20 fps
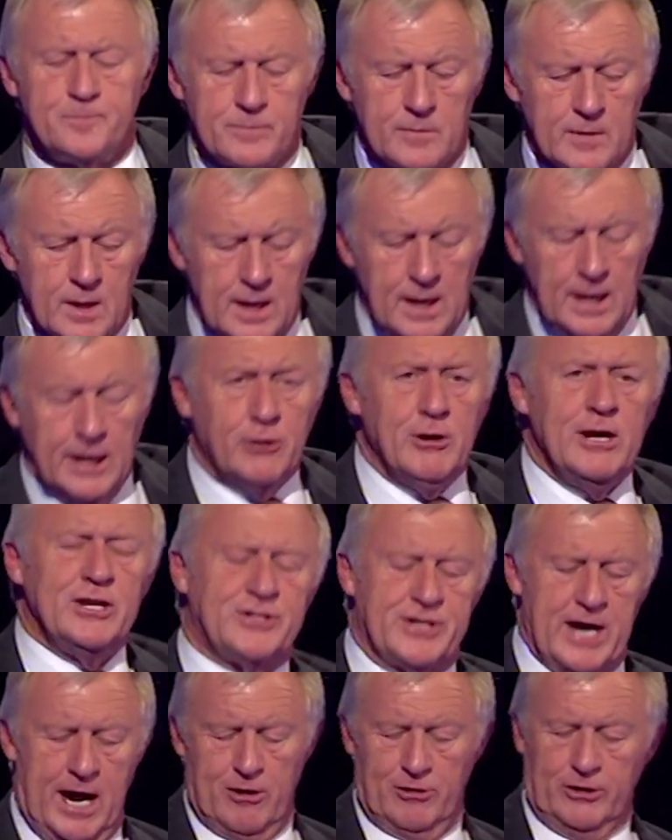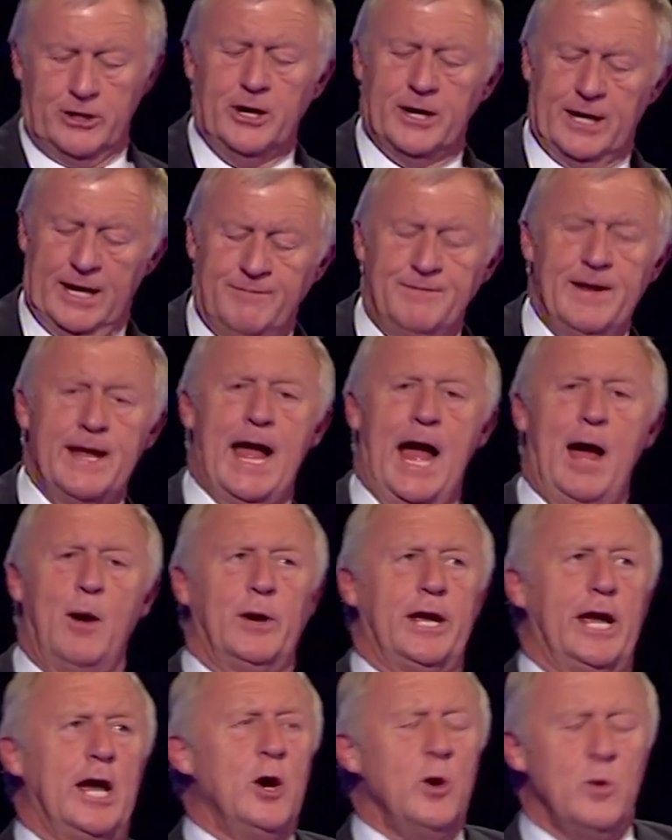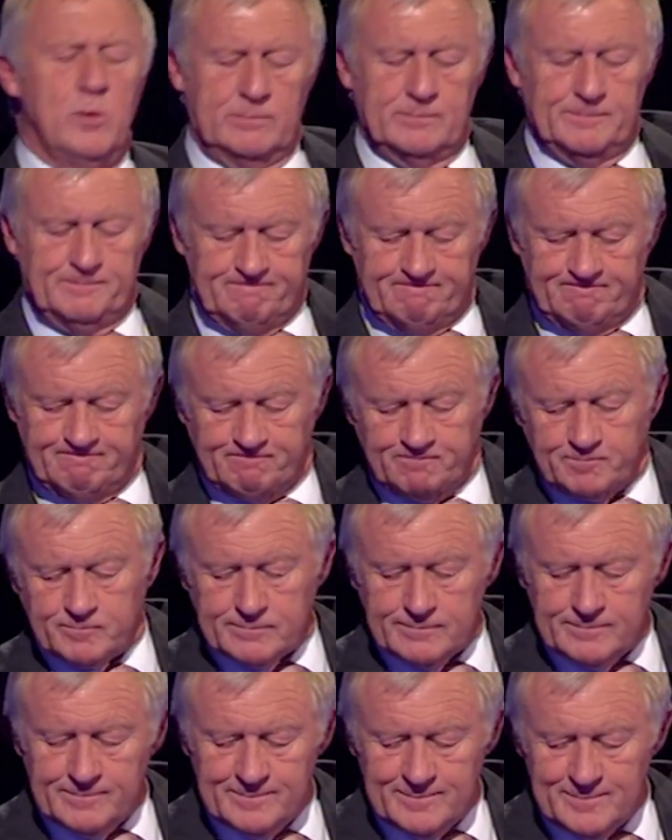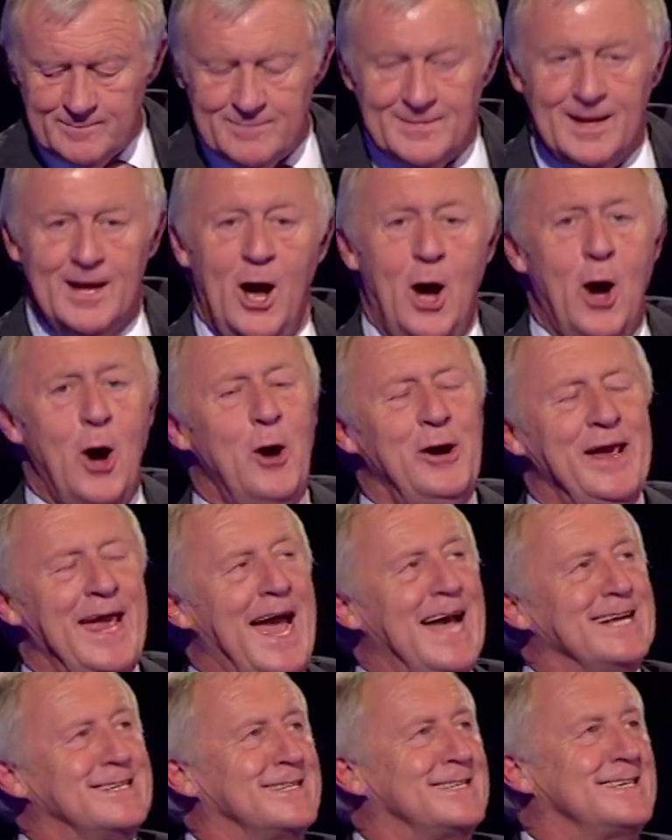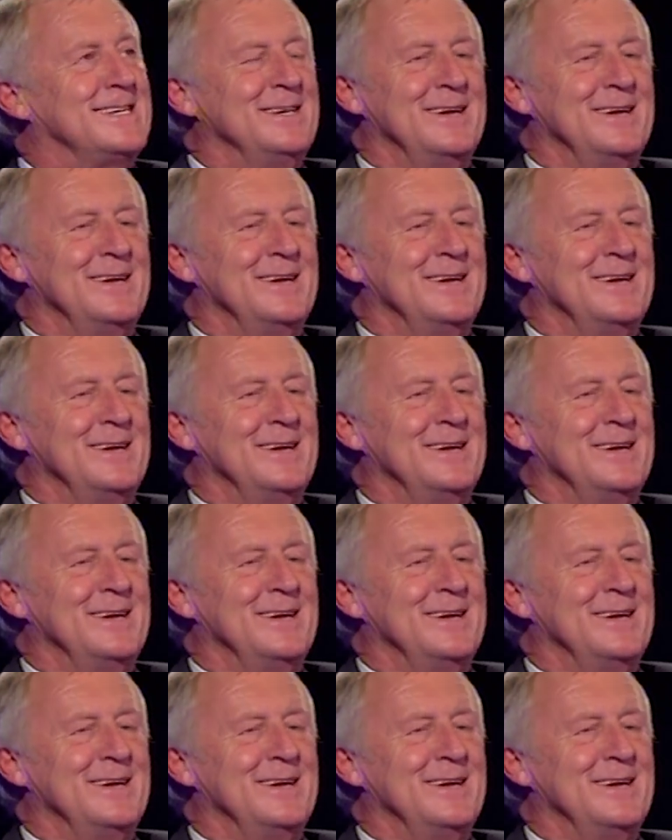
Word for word: Yes. Chris Tarrant, good evening. How are you? Oh, no. I wasn't. Oh, yes.